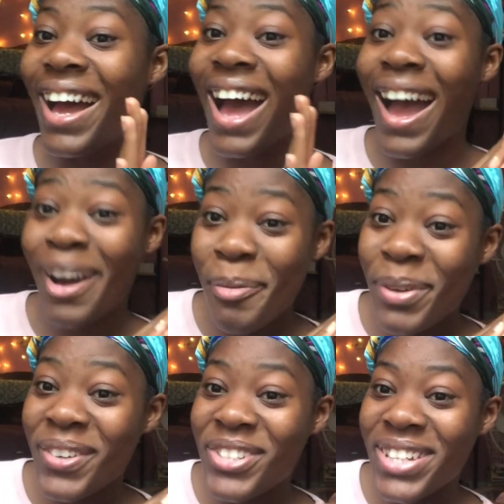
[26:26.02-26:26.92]
I hope
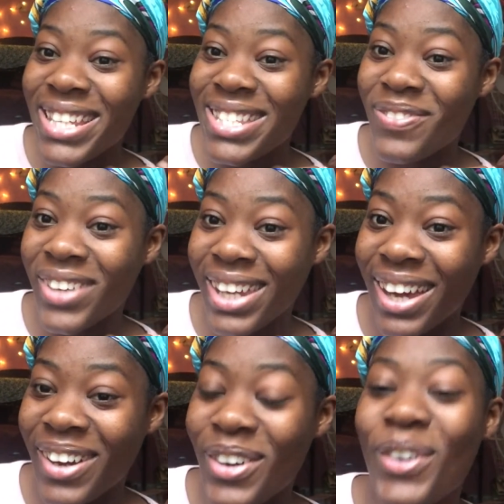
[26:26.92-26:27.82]
you enjoyed this
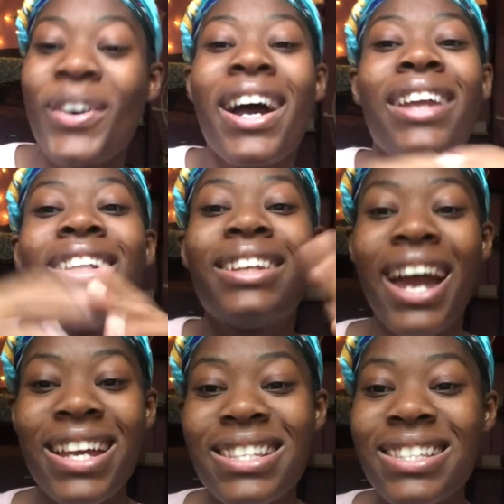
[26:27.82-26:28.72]
video.
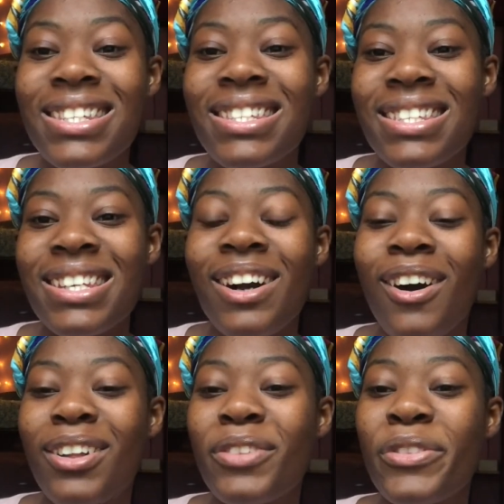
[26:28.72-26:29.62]
Nice to see
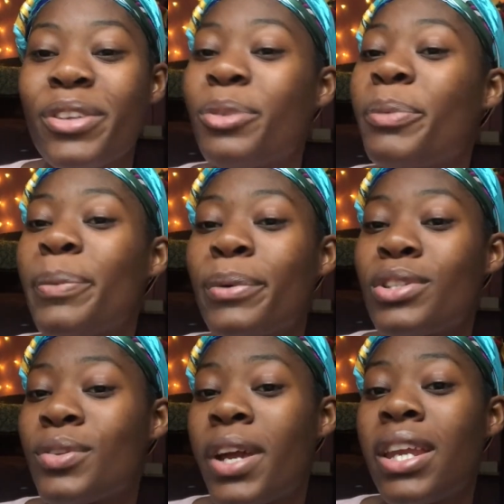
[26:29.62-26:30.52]
all of the new people
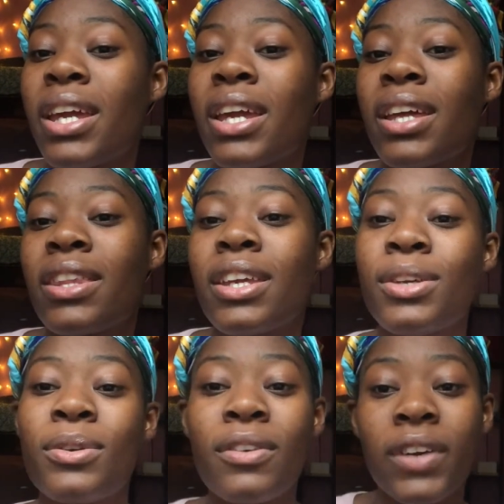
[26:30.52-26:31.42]
joining the
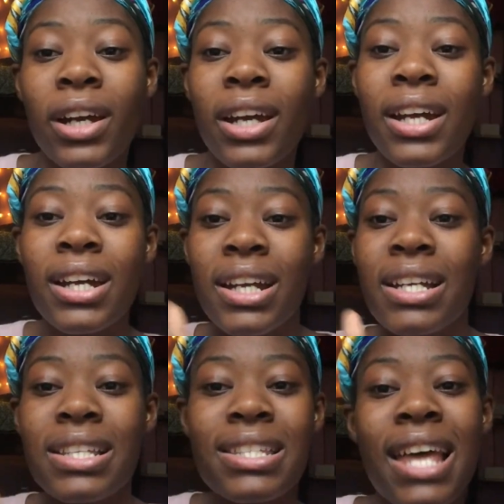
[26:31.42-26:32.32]

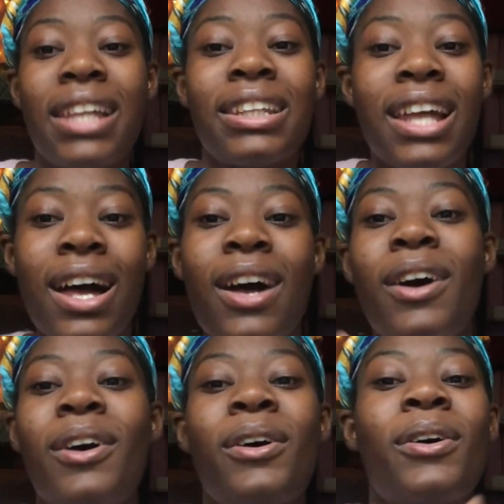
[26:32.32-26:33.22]
universe.
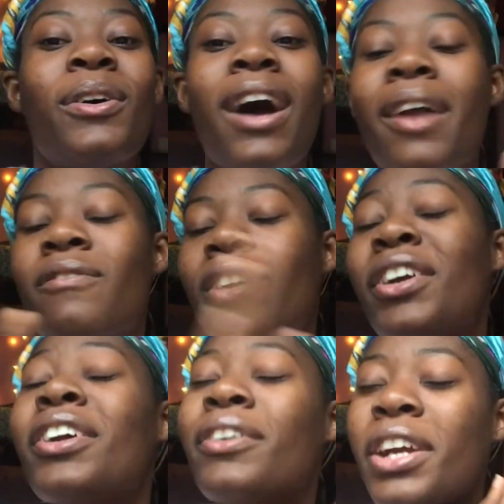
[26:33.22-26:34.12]
Hello. I'm
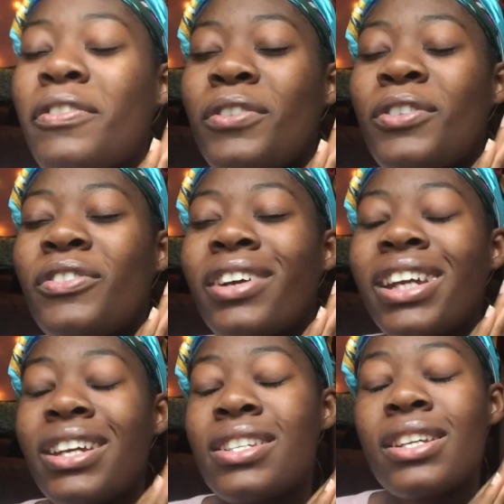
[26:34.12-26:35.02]
very grateful for
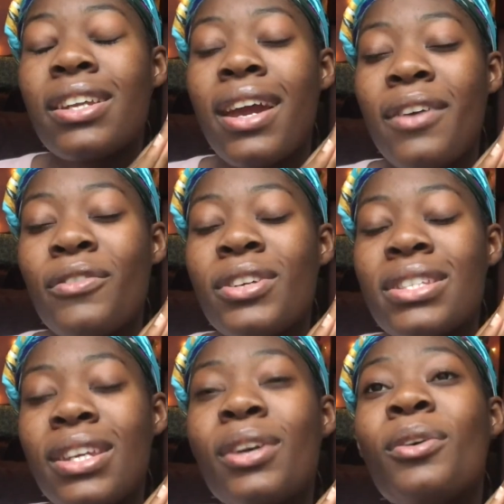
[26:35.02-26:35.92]
each and every
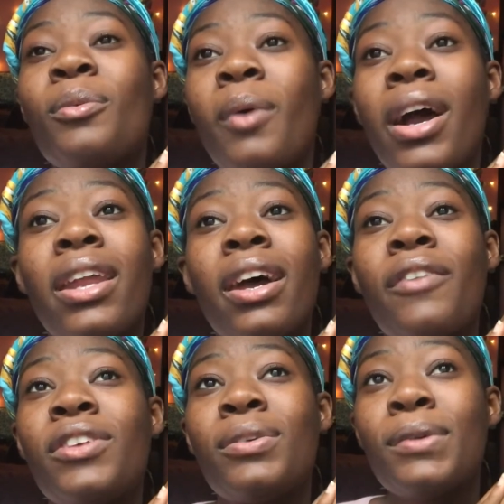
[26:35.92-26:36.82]
single one
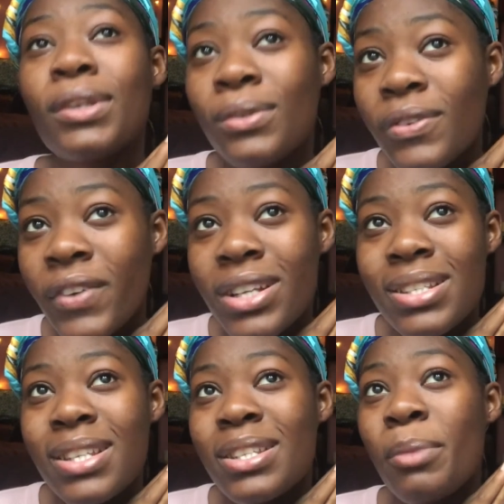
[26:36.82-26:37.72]
of you
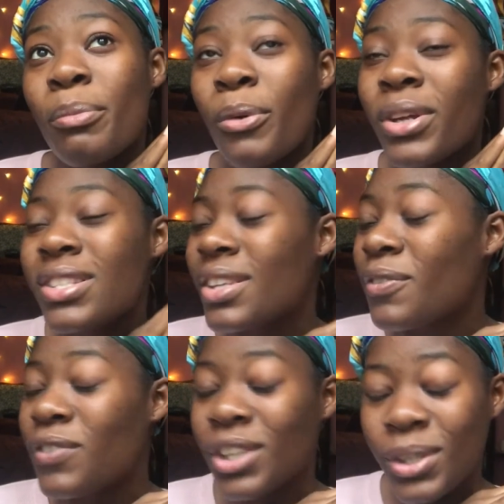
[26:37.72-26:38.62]
universes and points of
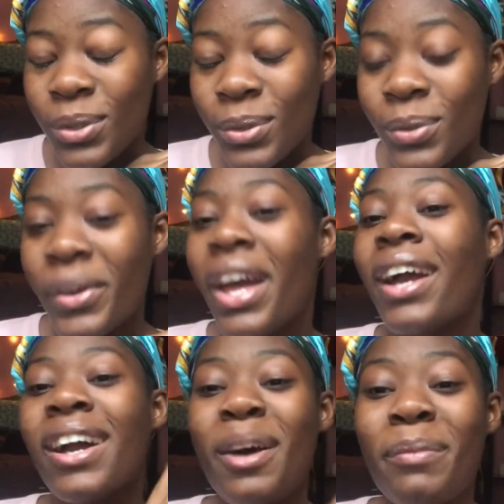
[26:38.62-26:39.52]
view
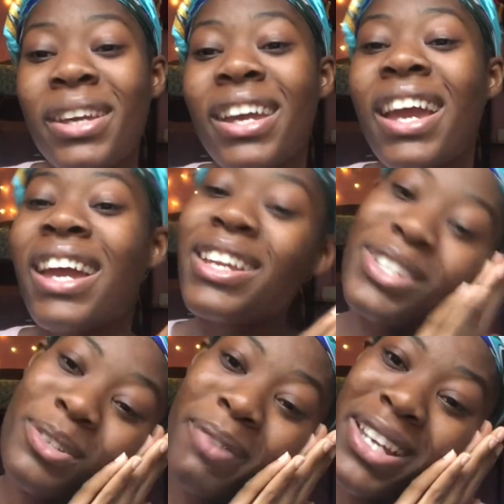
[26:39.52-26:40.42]
coming
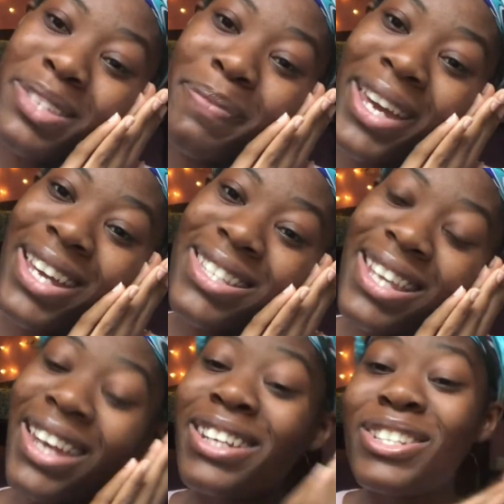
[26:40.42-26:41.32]
into my space
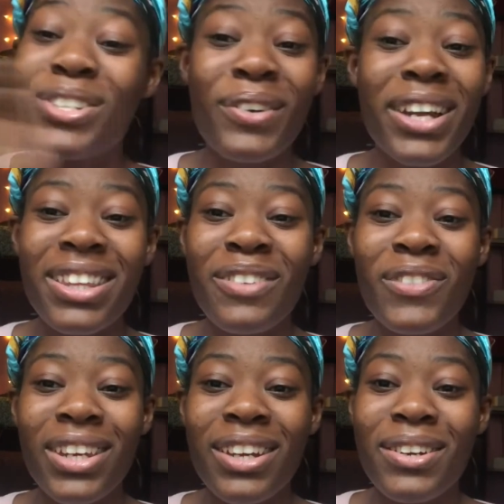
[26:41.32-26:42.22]
and enjoying the
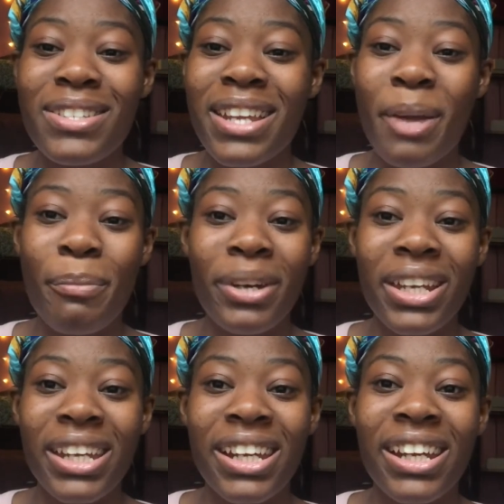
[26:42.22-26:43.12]
videos that I'm
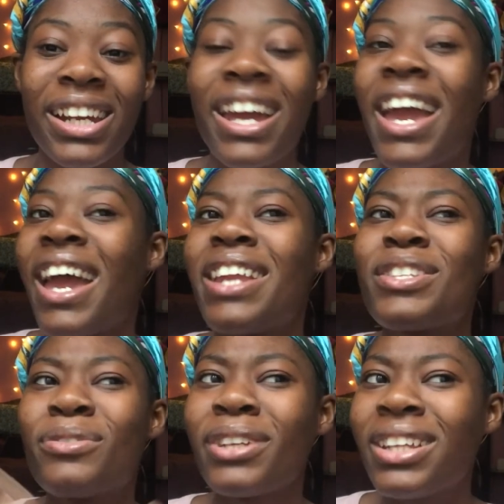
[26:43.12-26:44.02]
putting here. And
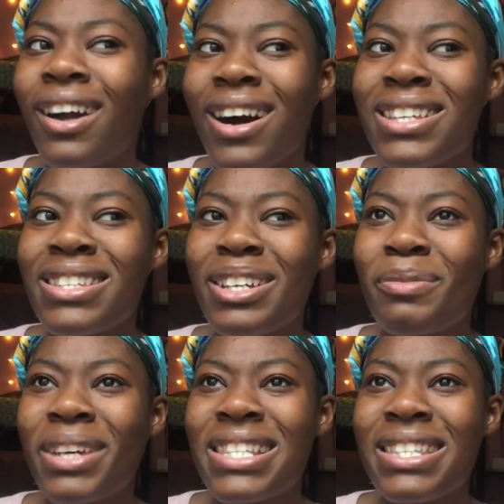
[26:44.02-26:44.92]
it's really awesome
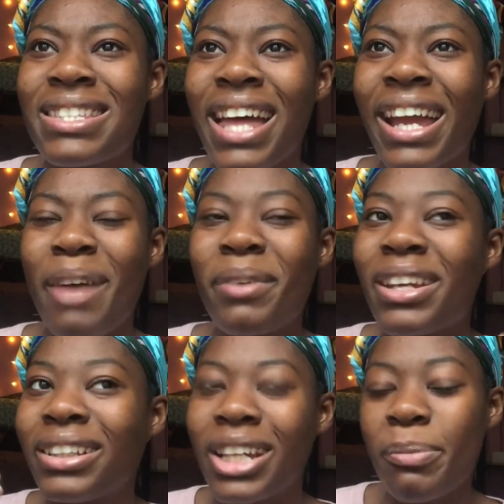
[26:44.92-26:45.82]
because it's like I'm going
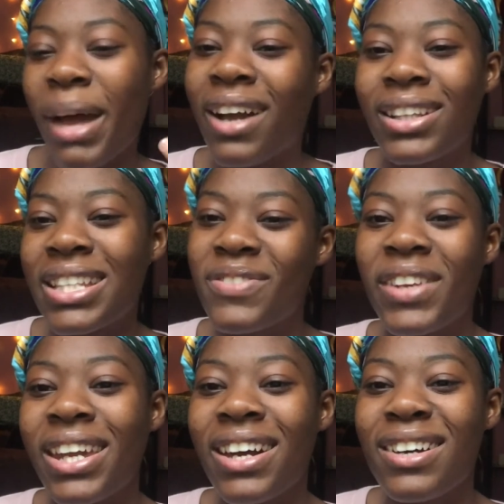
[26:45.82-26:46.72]
to look back on these
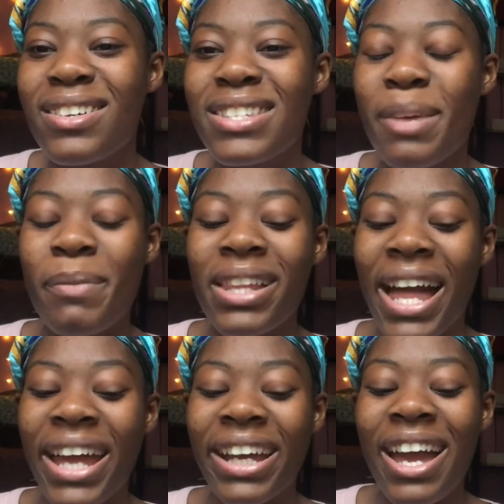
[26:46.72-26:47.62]
videos and be
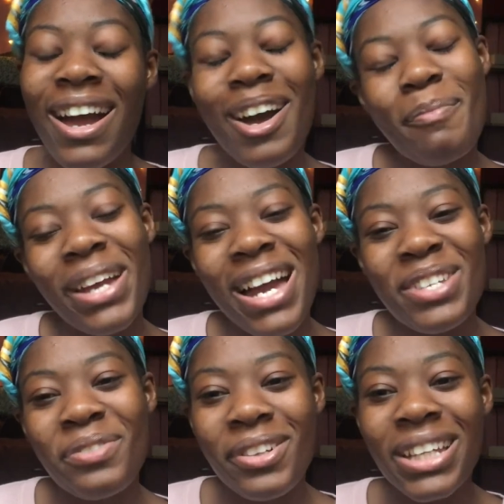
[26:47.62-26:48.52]
like, oh my
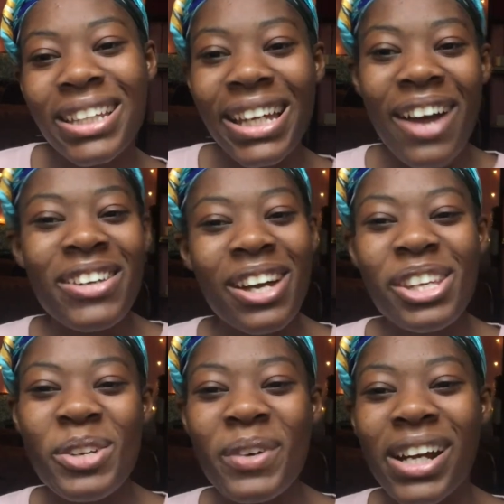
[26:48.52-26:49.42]
gosh, Rolande, look how young
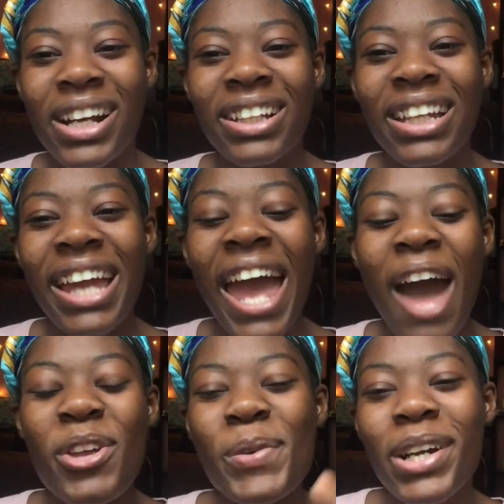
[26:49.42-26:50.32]
you were. Look at
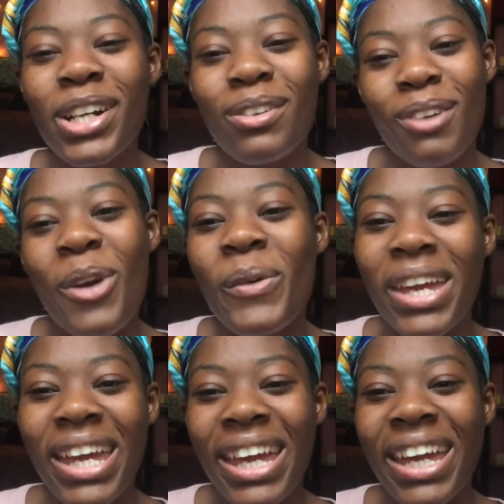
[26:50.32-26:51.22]
how you were
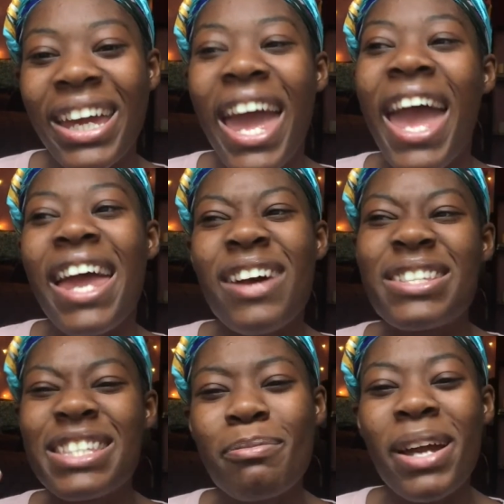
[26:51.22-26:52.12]
growing. And I'll
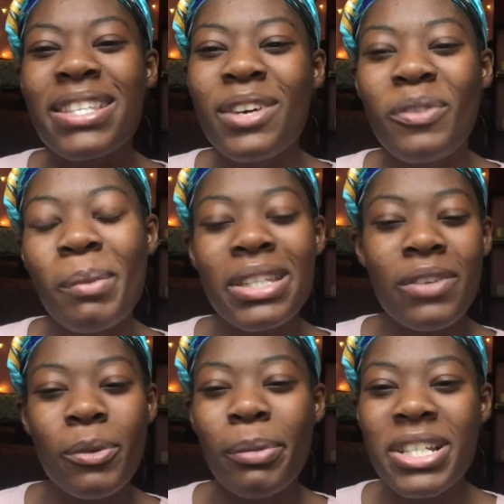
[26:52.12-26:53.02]
see myself from a
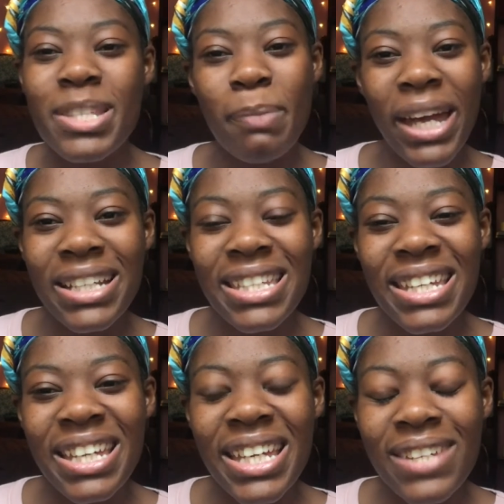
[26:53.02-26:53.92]
different
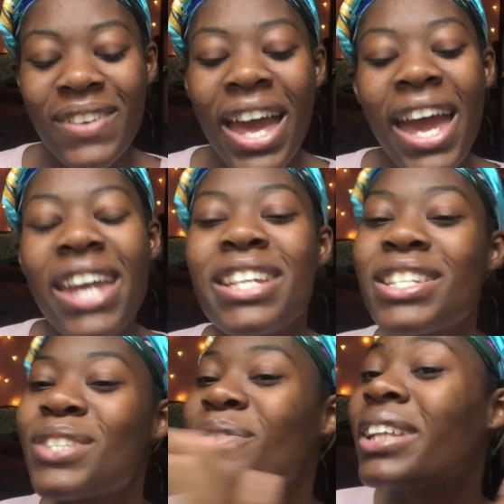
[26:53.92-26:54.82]
perspective. And it's
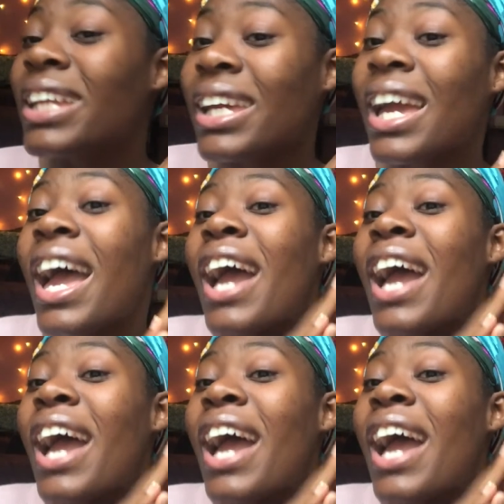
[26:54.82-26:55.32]
just really